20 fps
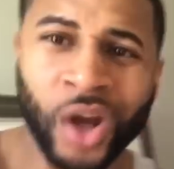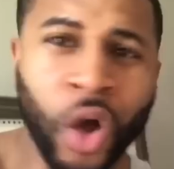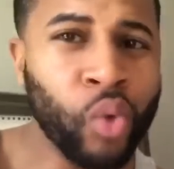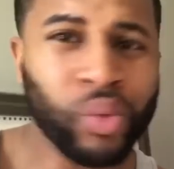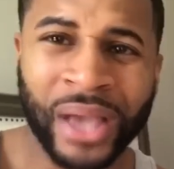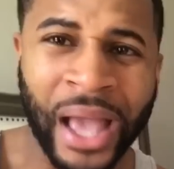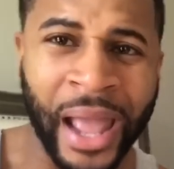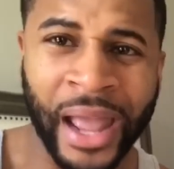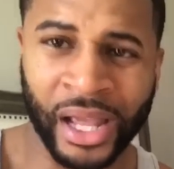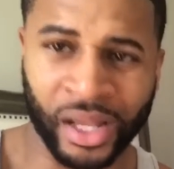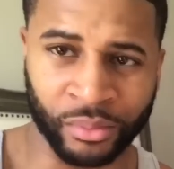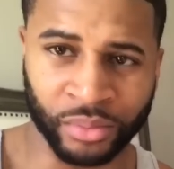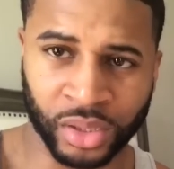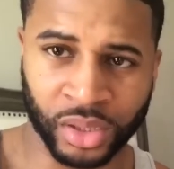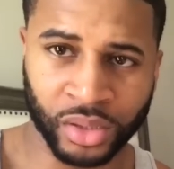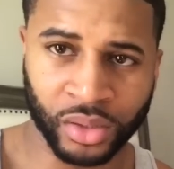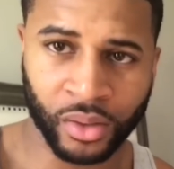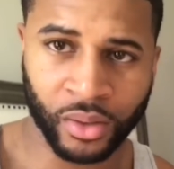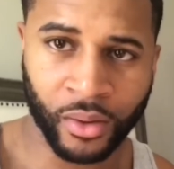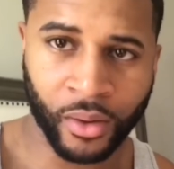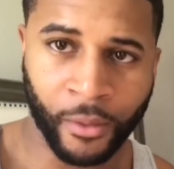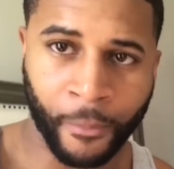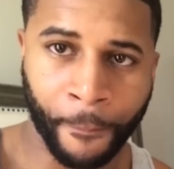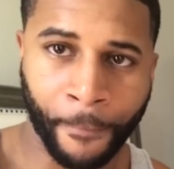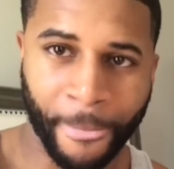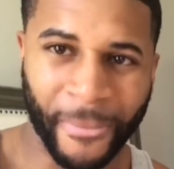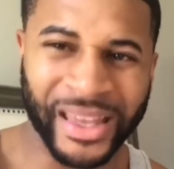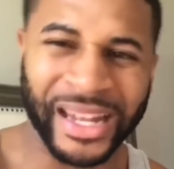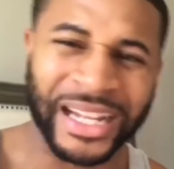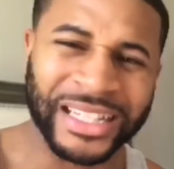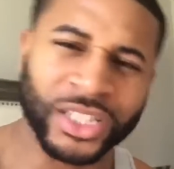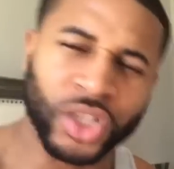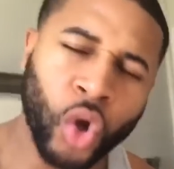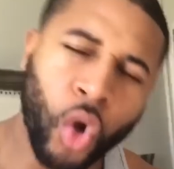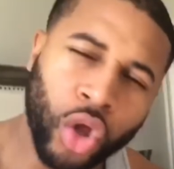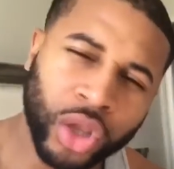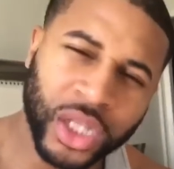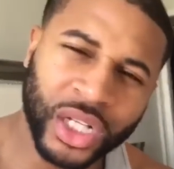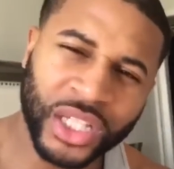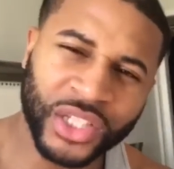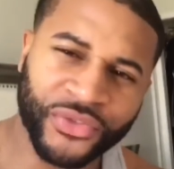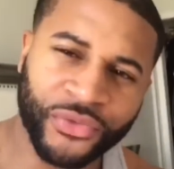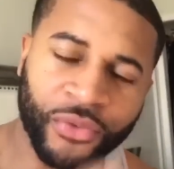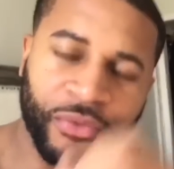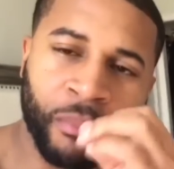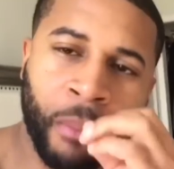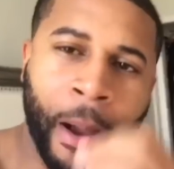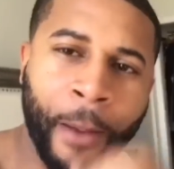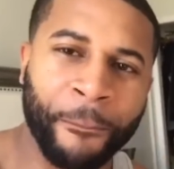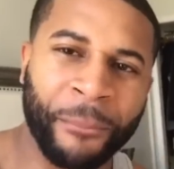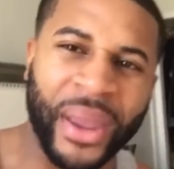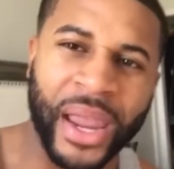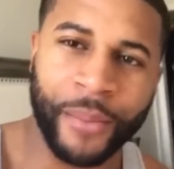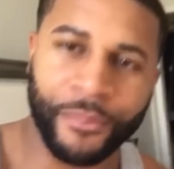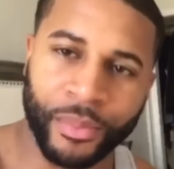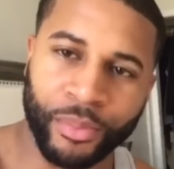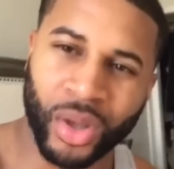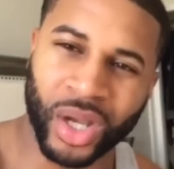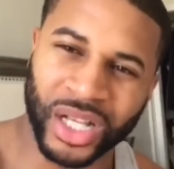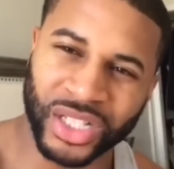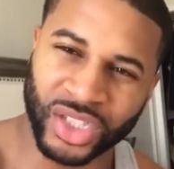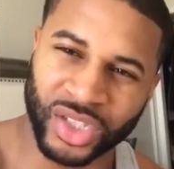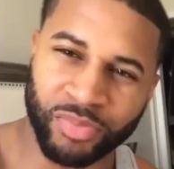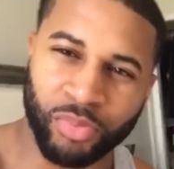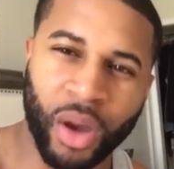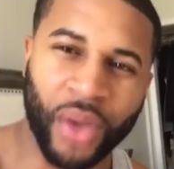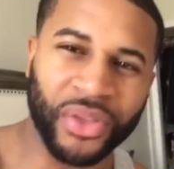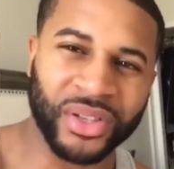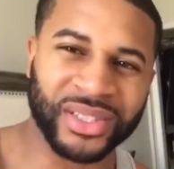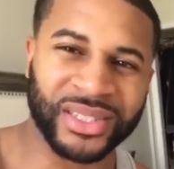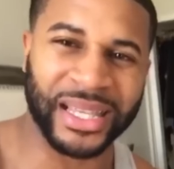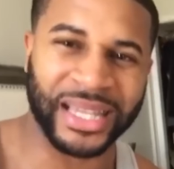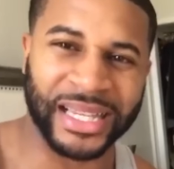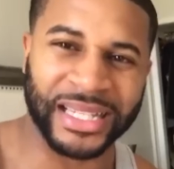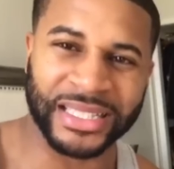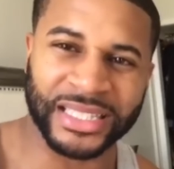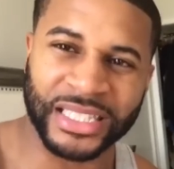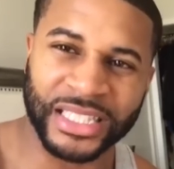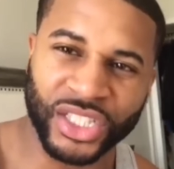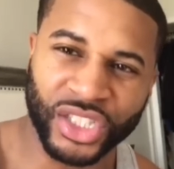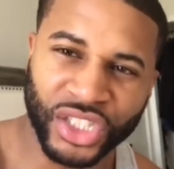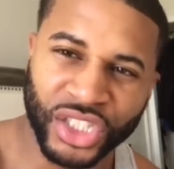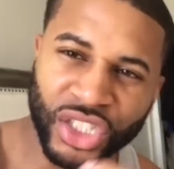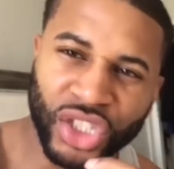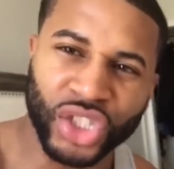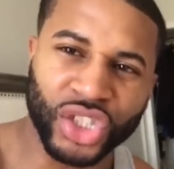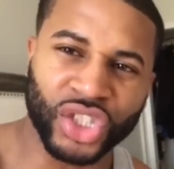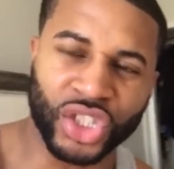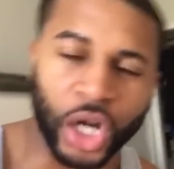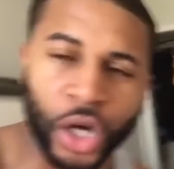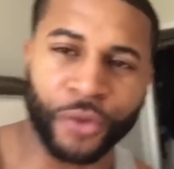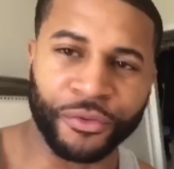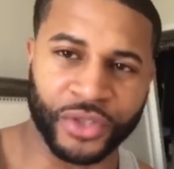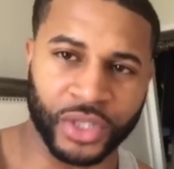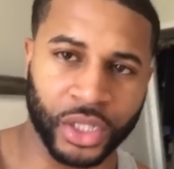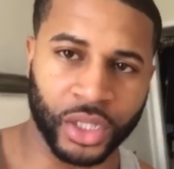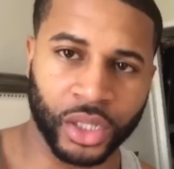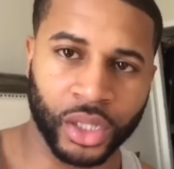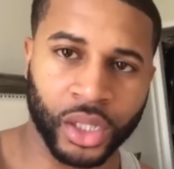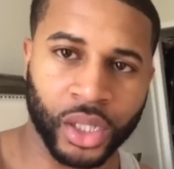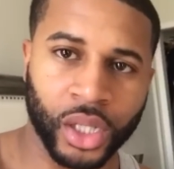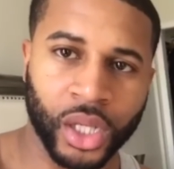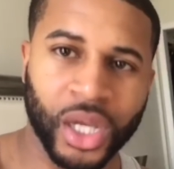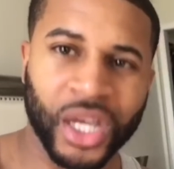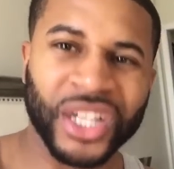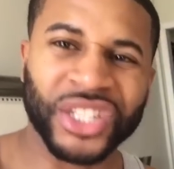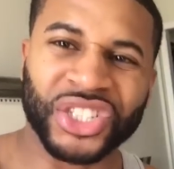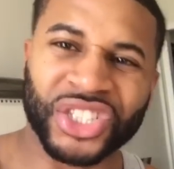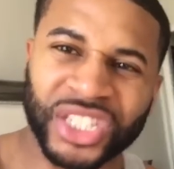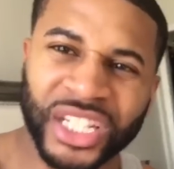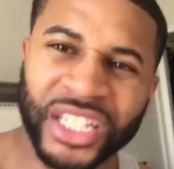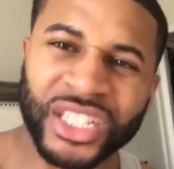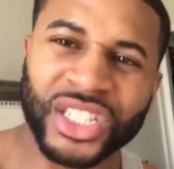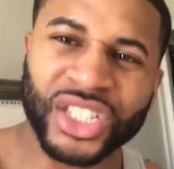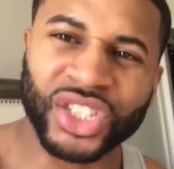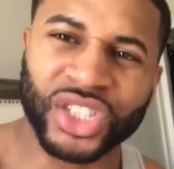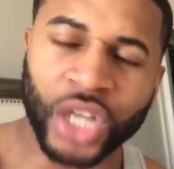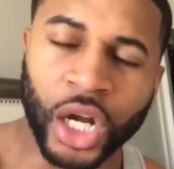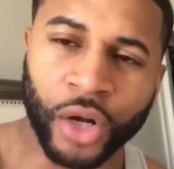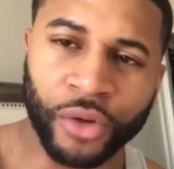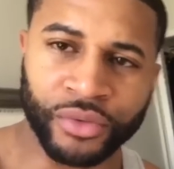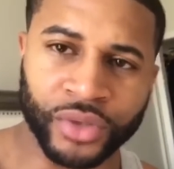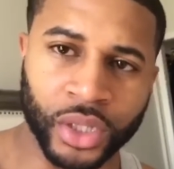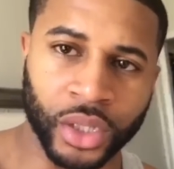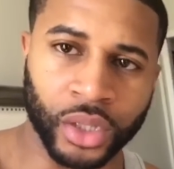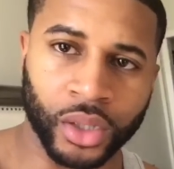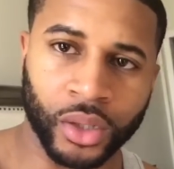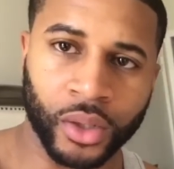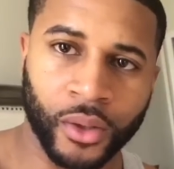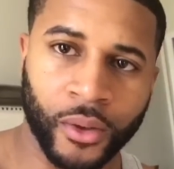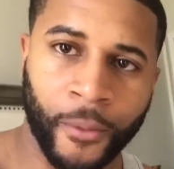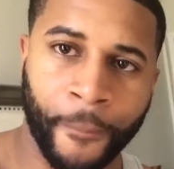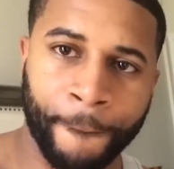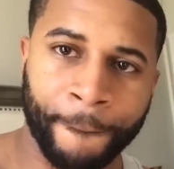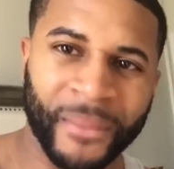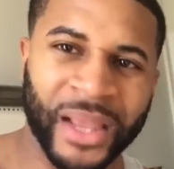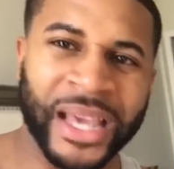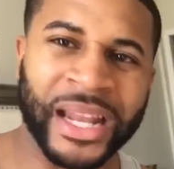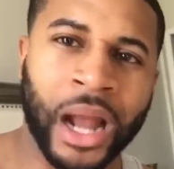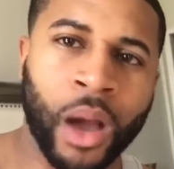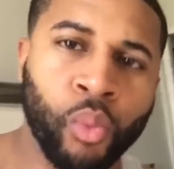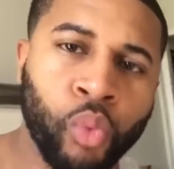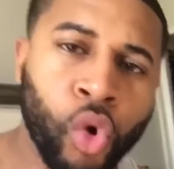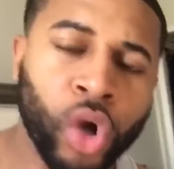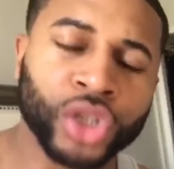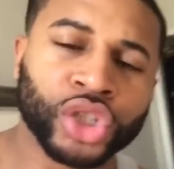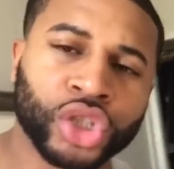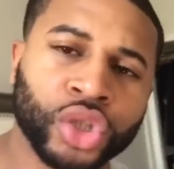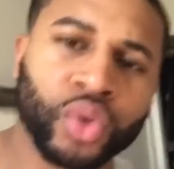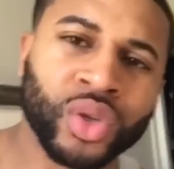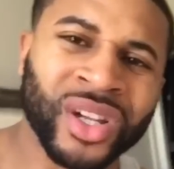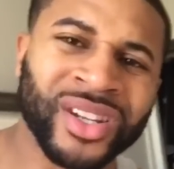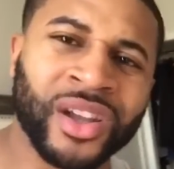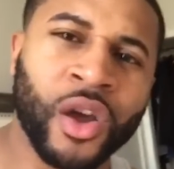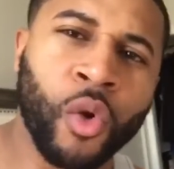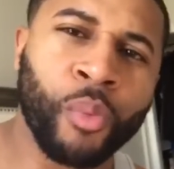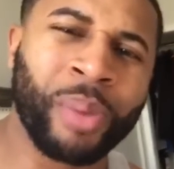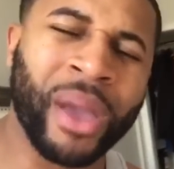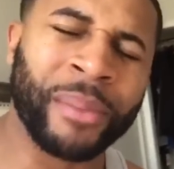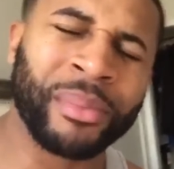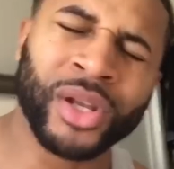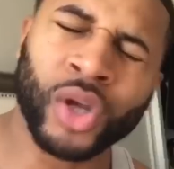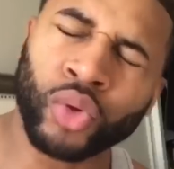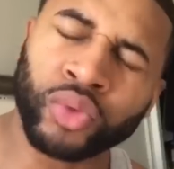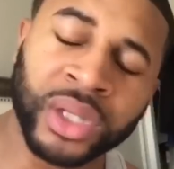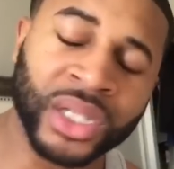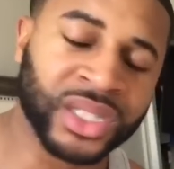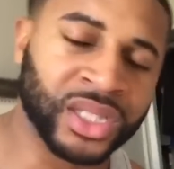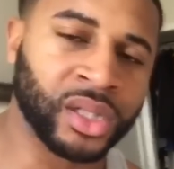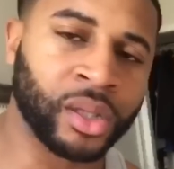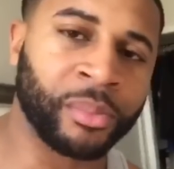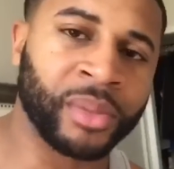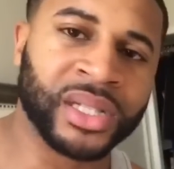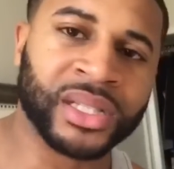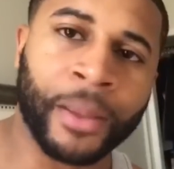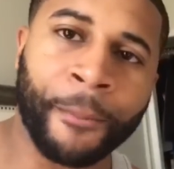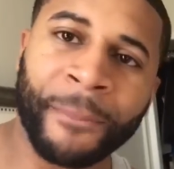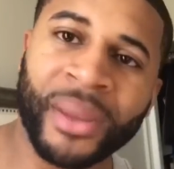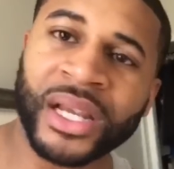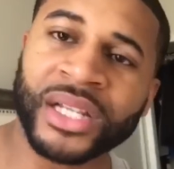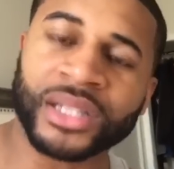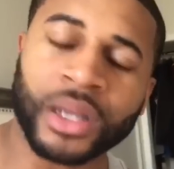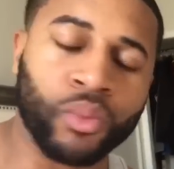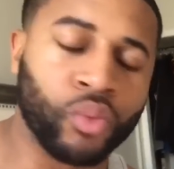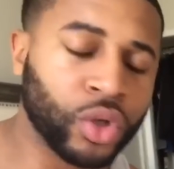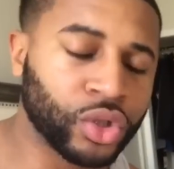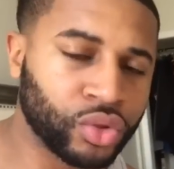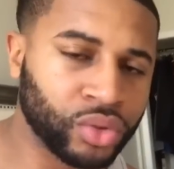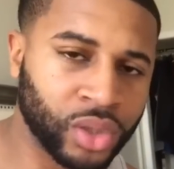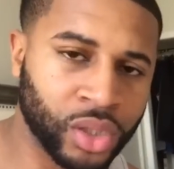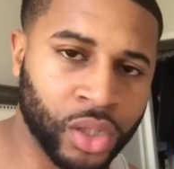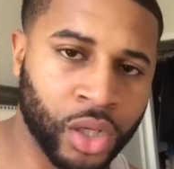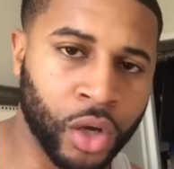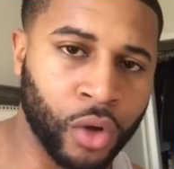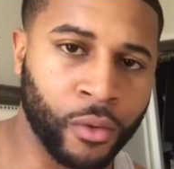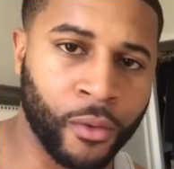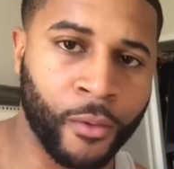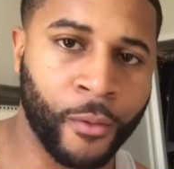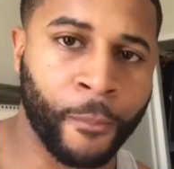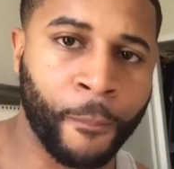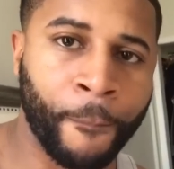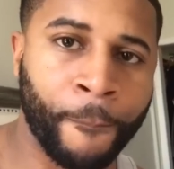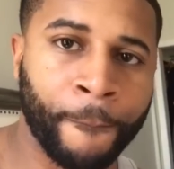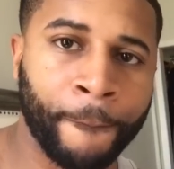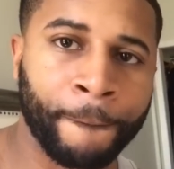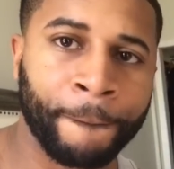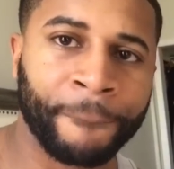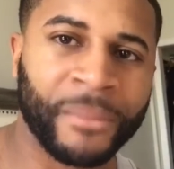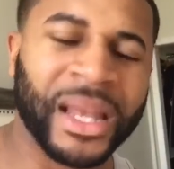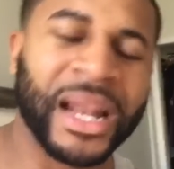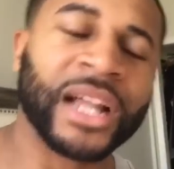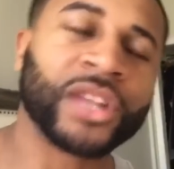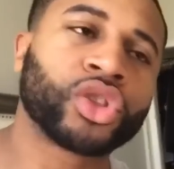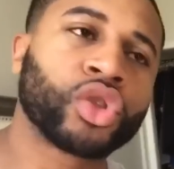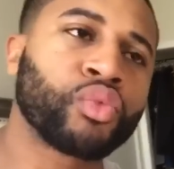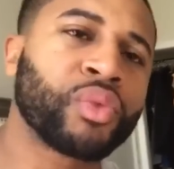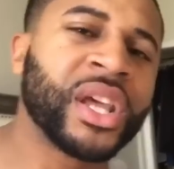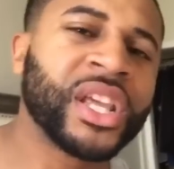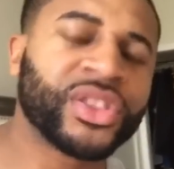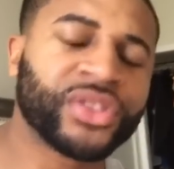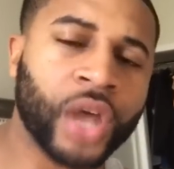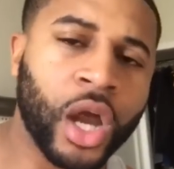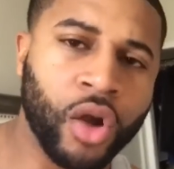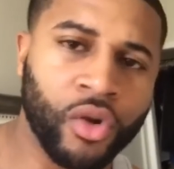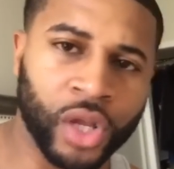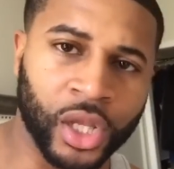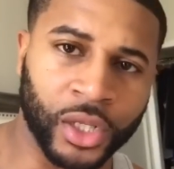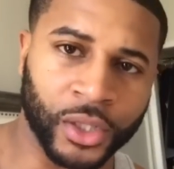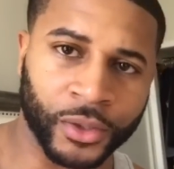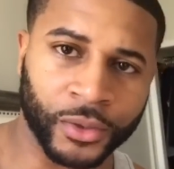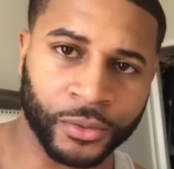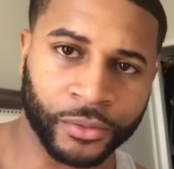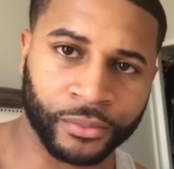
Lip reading: no games. And I did all of this for my baby because it's Mother's Day. Indeed, she deserves it. She deserves it. And I want you to know, baby, no, listen to me because I'm being honest. I want you to know that at 3:30,